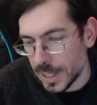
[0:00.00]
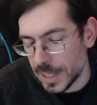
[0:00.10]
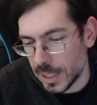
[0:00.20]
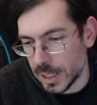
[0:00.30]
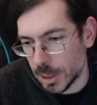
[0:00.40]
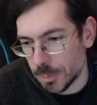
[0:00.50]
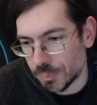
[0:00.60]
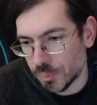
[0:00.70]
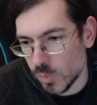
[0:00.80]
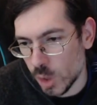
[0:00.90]

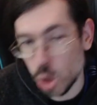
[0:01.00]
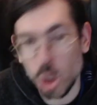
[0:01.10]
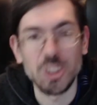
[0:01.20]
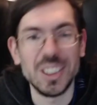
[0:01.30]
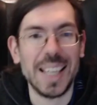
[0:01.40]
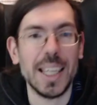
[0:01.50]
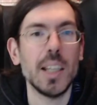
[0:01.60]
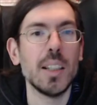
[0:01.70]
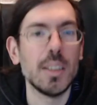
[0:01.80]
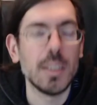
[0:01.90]
It's called
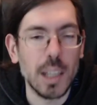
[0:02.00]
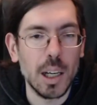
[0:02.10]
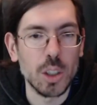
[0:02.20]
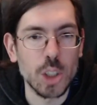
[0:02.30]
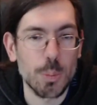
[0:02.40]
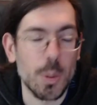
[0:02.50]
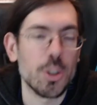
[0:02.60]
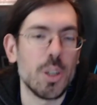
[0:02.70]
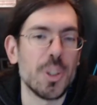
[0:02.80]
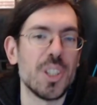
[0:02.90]
decking. On the Sprawl
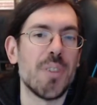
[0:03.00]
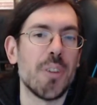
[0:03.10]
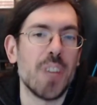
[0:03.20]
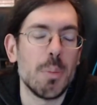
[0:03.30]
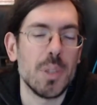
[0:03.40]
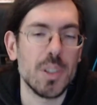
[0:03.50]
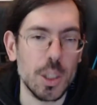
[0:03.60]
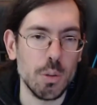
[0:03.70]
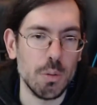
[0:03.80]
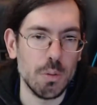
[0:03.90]
series, it's very famous
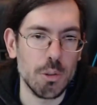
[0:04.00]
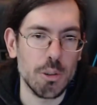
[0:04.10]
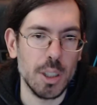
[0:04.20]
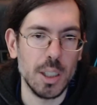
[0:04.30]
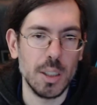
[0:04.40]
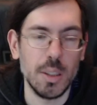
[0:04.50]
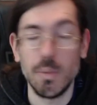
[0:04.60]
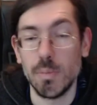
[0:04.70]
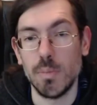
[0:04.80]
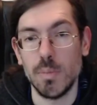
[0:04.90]
that you see
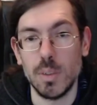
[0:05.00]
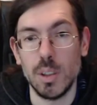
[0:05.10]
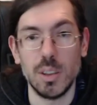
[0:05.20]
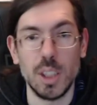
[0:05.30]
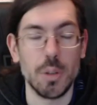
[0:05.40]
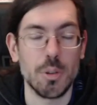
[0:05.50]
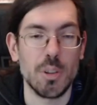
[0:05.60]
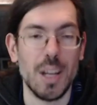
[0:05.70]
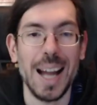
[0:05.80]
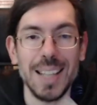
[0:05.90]

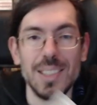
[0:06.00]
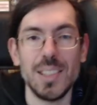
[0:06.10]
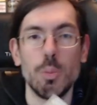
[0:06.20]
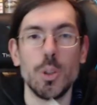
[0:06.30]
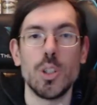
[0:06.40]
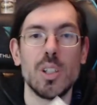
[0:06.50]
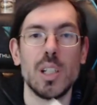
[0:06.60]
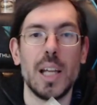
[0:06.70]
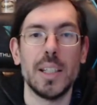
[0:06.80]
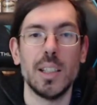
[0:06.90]
there's ice, which is
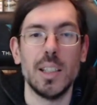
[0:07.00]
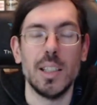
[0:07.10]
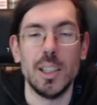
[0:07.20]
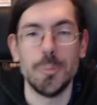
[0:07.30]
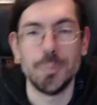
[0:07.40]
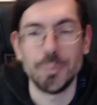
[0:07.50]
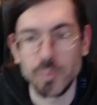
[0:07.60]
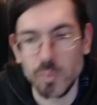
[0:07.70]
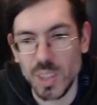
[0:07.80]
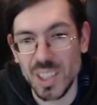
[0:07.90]
like
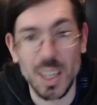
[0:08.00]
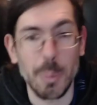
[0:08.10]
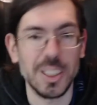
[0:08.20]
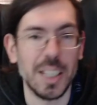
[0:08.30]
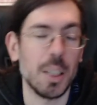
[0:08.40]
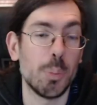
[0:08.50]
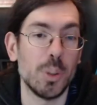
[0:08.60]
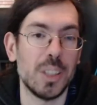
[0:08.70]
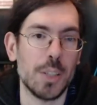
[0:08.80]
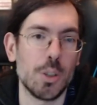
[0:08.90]
cybernetic
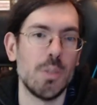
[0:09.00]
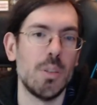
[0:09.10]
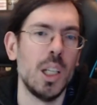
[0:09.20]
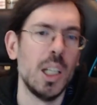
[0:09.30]
protection,